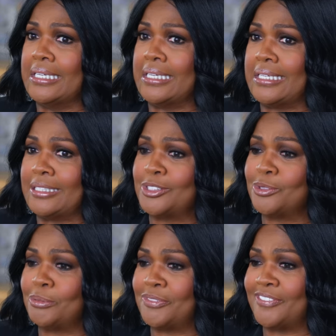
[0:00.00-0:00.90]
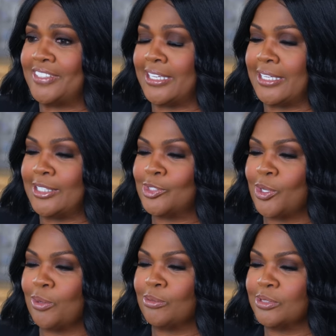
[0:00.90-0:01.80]
uh, soon to be 58.
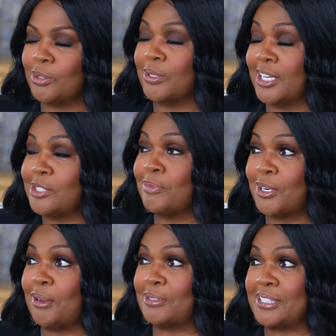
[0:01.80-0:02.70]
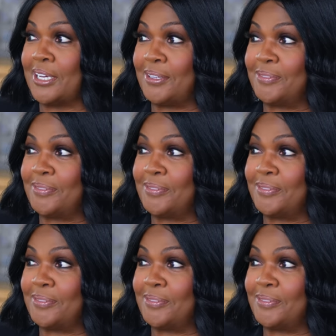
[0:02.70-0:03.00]
So, so yeah, it's been a long time.